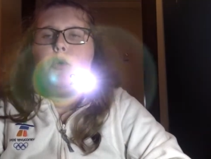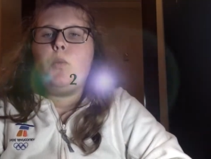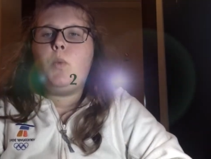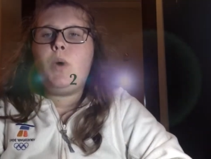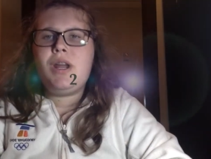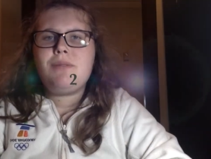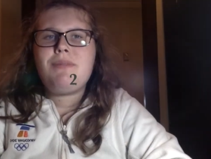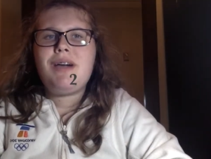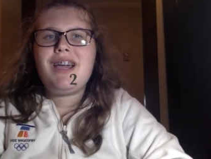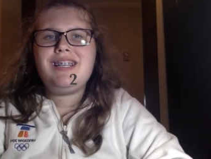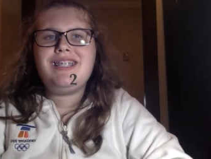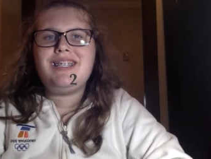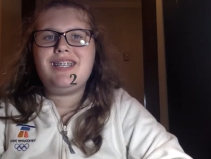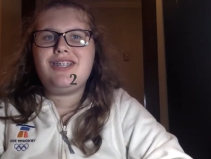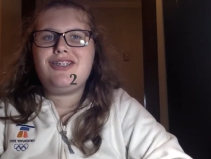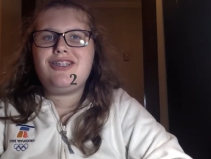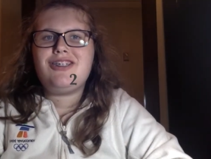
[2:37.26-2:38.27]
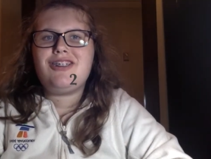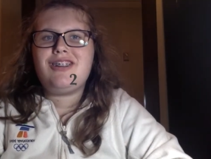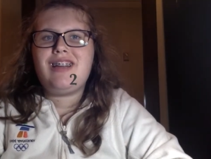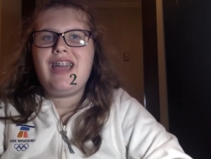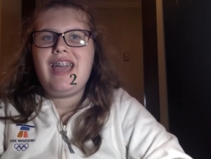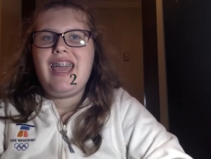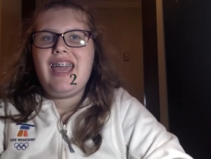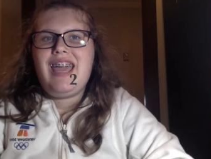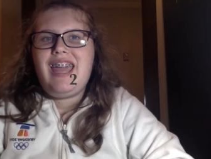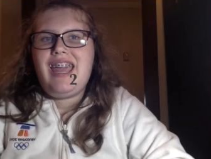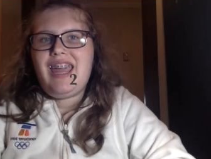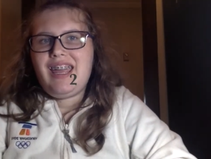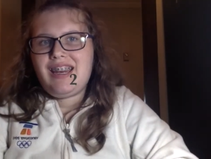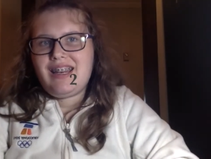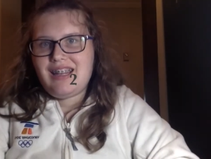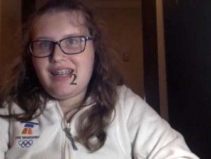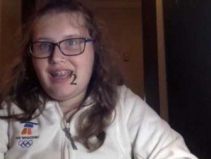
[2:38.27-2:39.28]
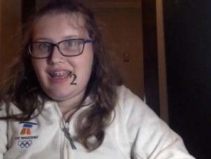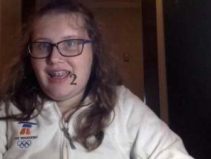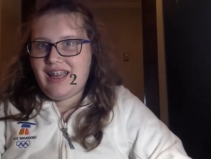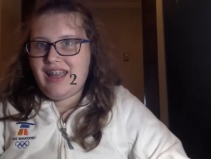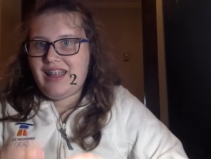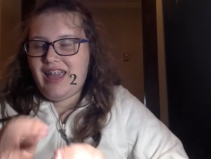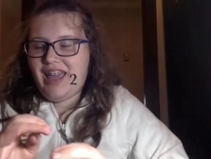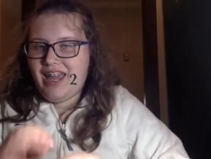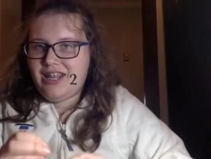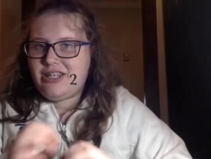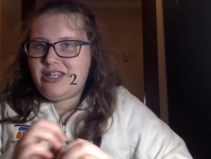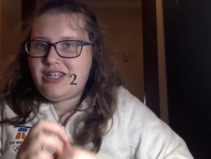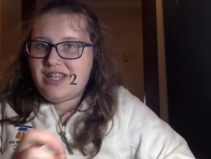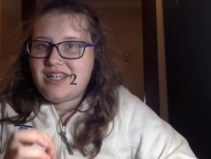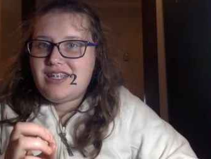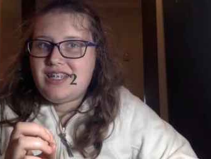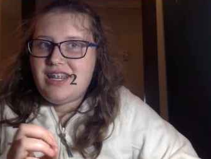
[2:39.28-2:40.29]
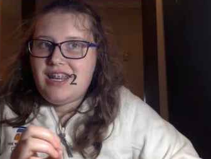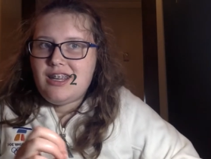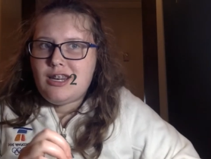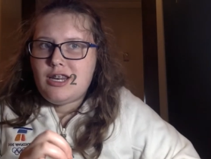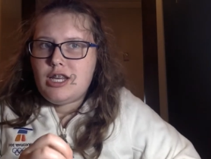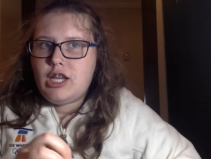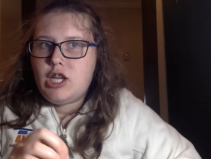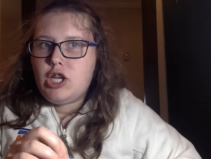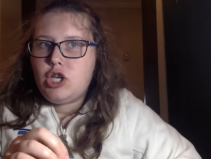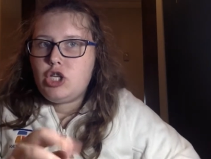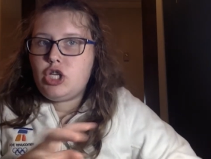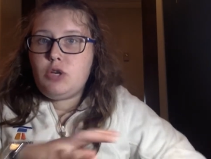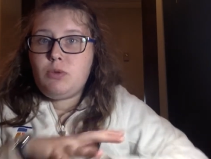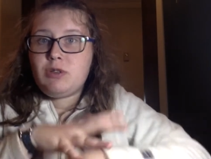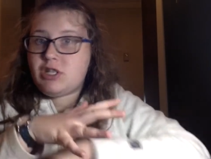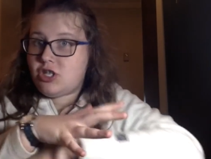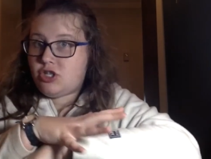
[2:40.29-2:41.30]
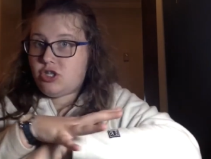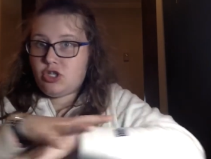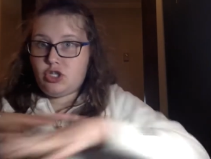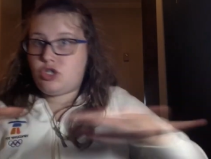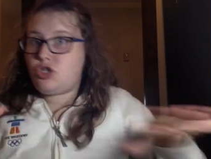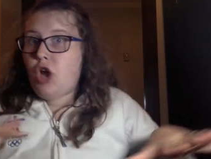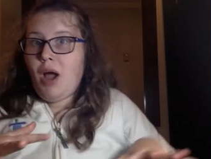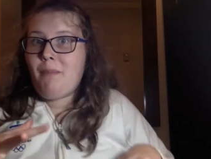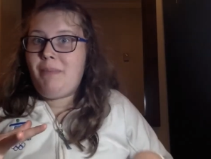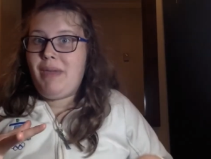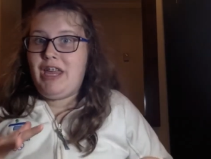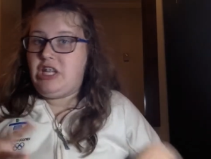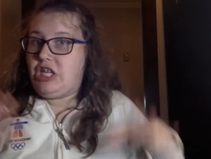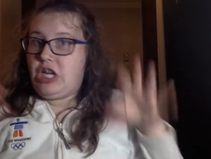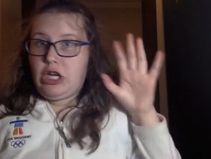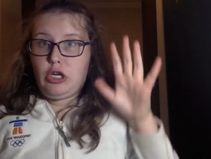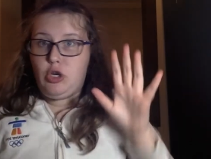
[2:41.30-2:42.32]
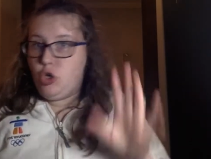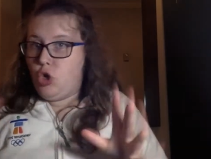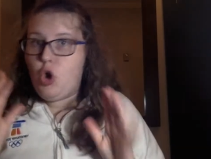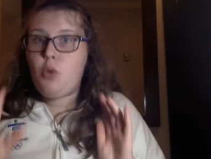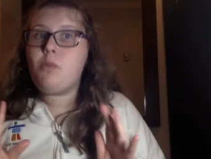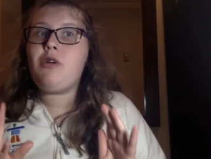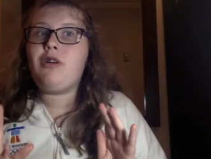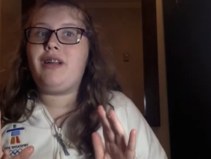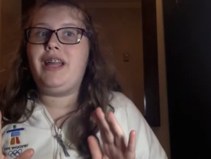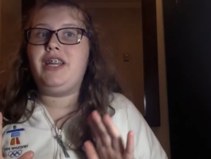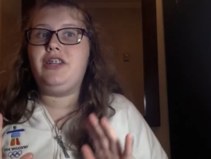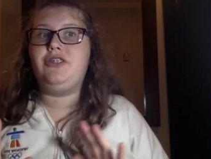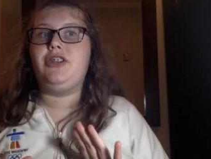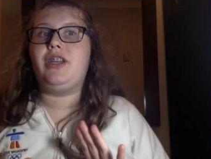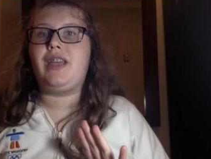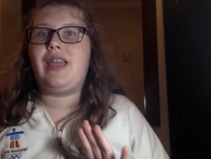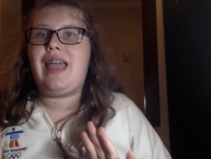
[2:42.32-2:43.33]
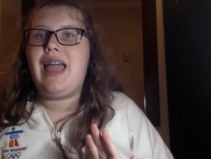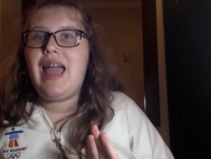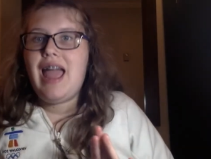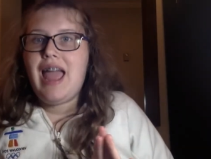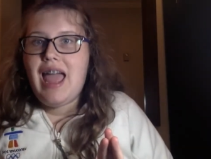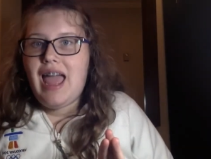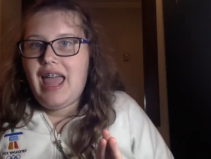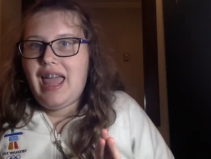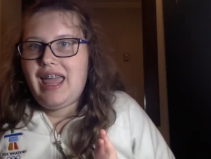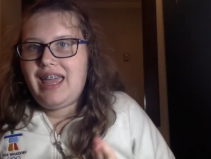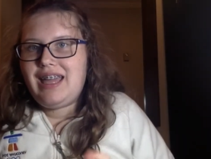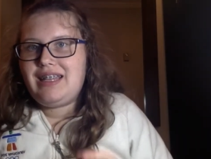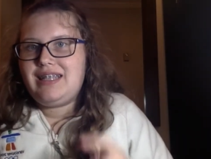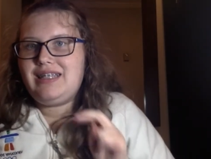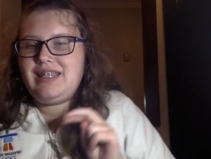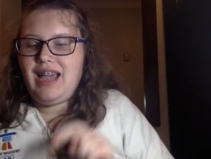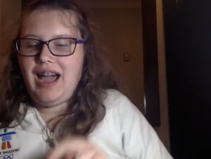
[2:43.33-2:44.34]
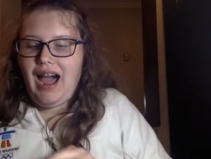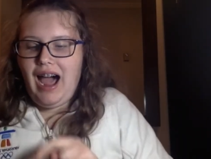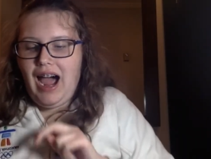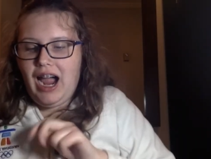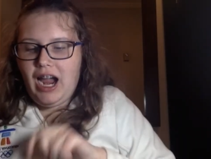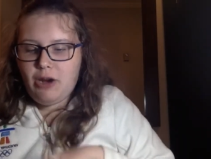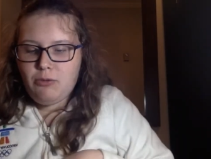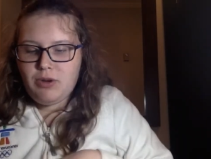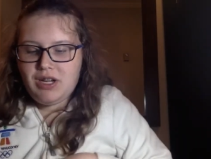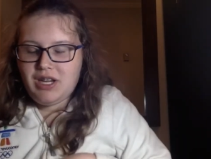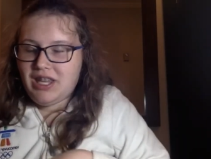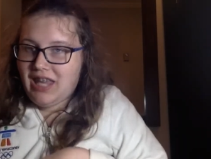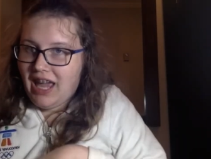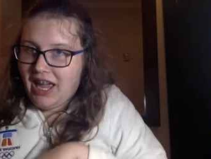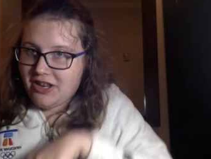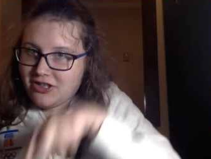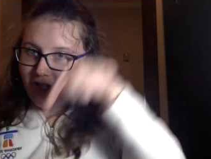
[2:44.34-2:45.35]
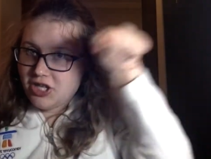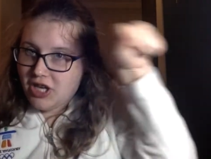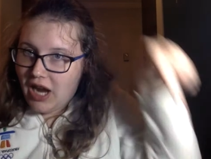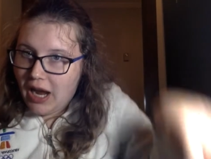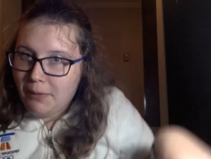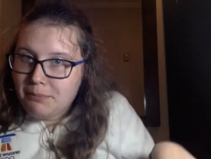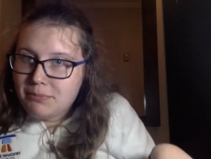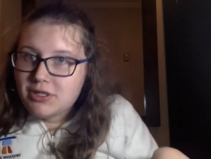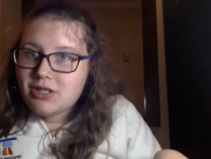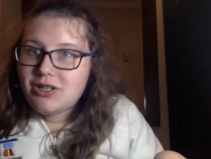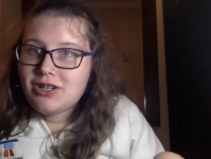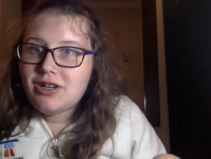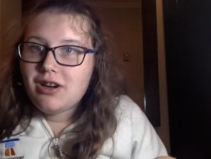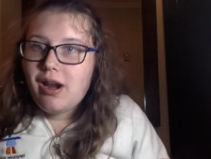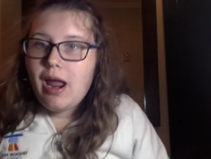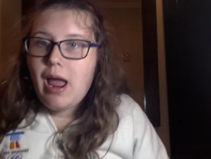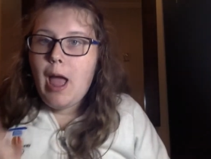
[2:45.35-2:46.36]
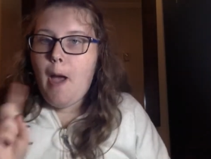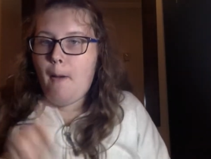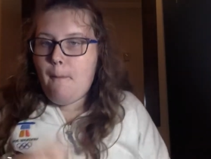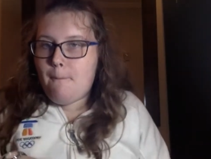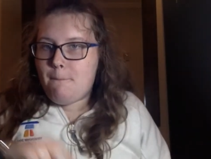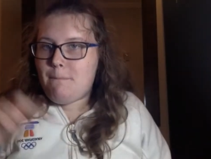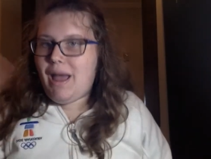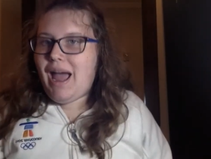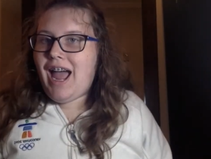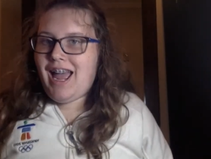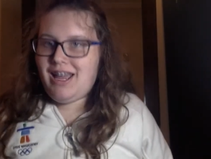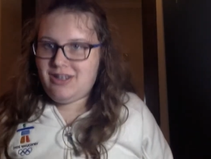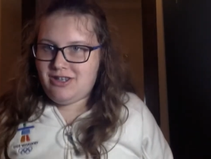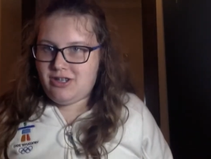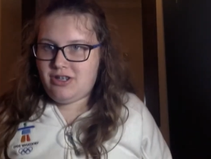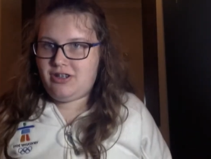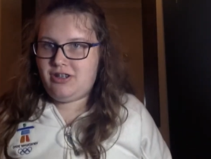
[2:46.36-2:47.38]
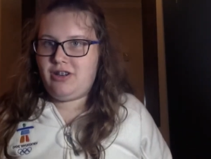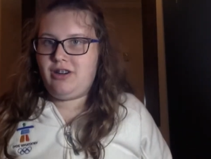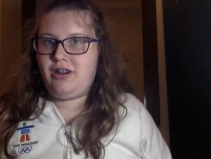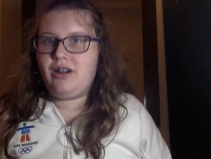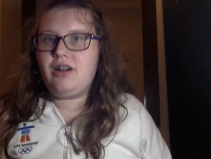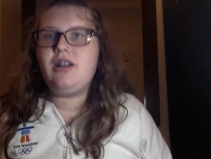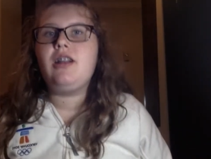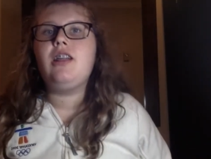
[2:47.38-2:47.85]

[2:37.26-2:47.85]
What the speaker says: When my sister hit age 16, she would just stop aging. No more aging. And I would catch up to her, pass her.